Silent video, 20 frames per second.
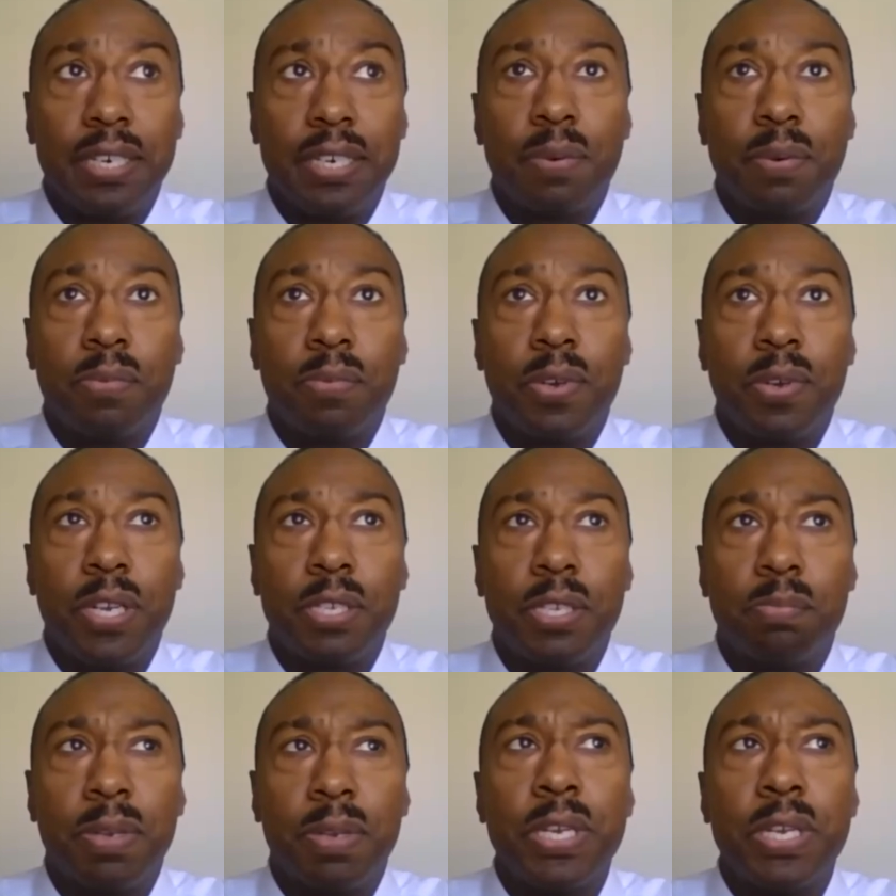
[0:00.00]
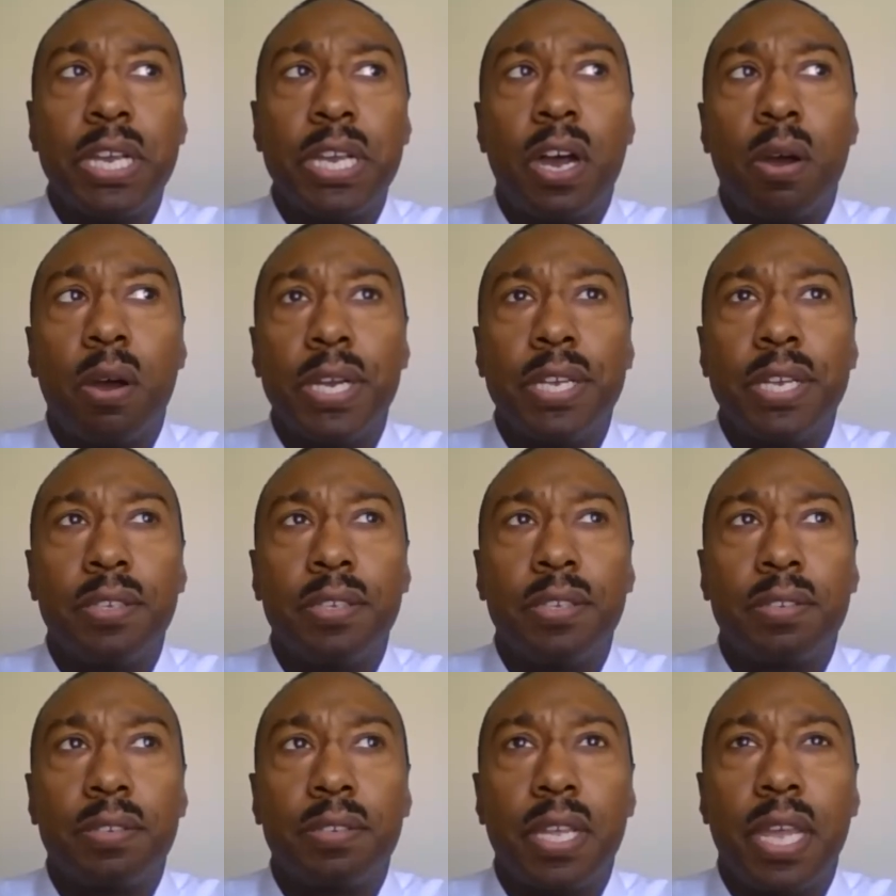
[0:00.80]
ones, but
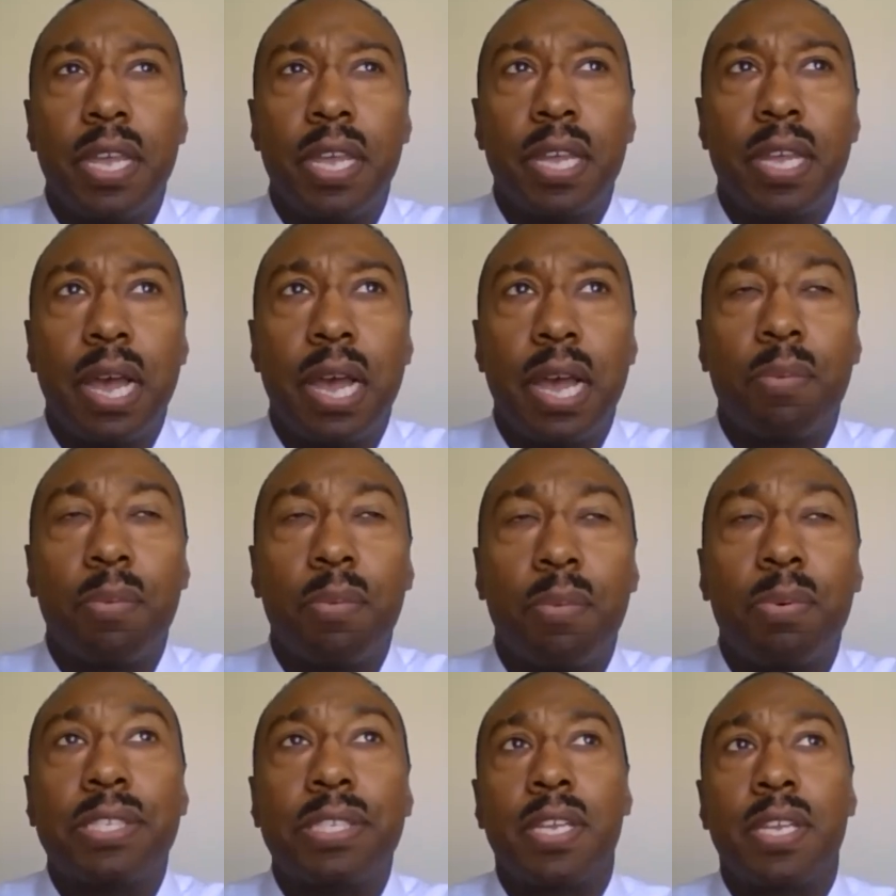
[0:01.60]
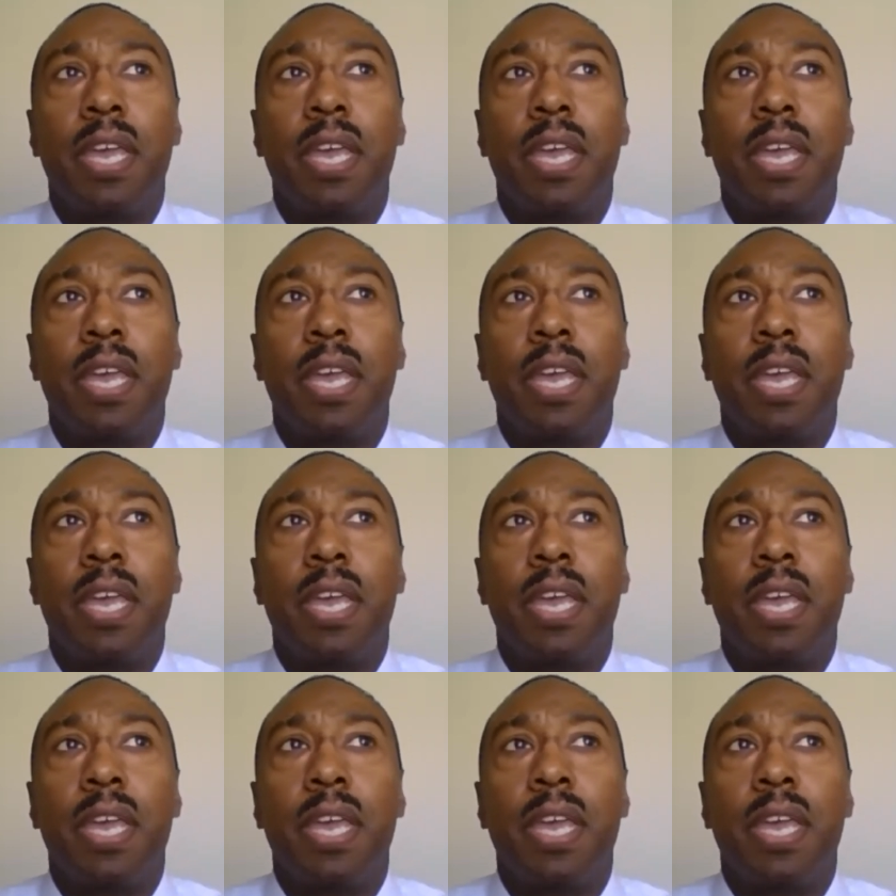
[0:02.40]
I would say